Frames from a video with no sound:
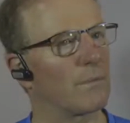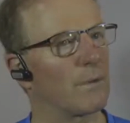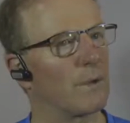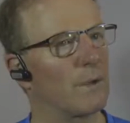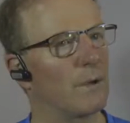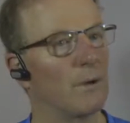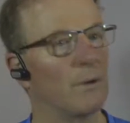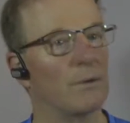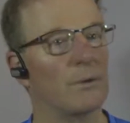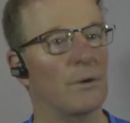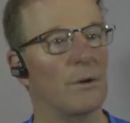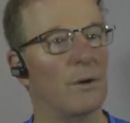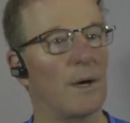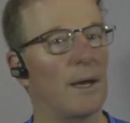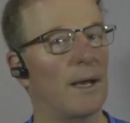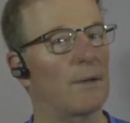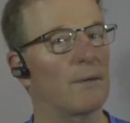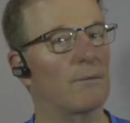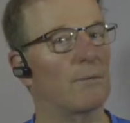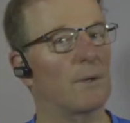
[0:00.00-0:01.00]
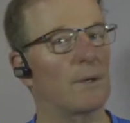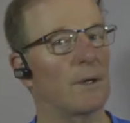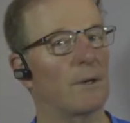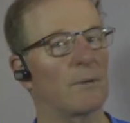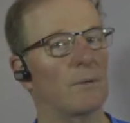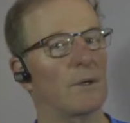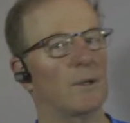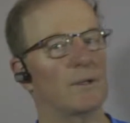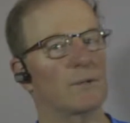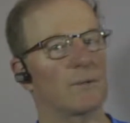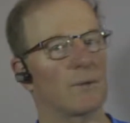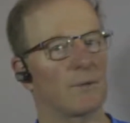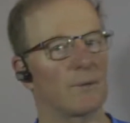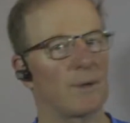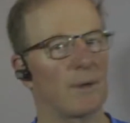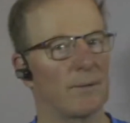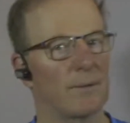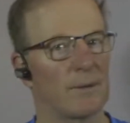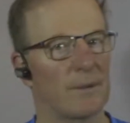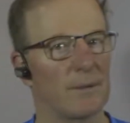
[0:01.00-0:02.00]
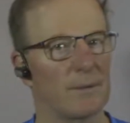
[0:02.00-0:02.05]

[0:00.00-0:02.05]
Oh no, I had one-on-ones with Ravi.